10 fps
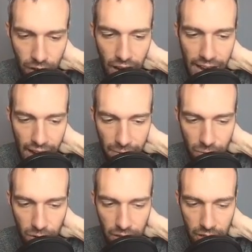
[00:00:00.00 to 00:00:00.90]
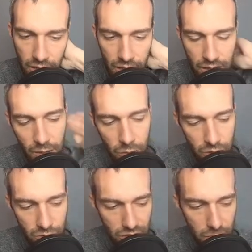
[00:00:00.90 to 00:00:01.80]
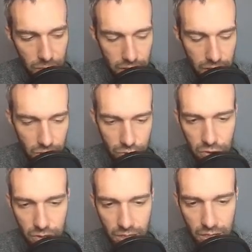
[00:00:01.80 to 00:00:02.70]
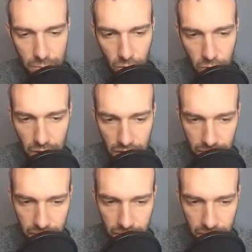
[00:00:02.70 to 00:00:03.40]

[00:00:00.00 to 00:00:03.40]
I have run, like when you see a pretty neutral lead at Pokemon,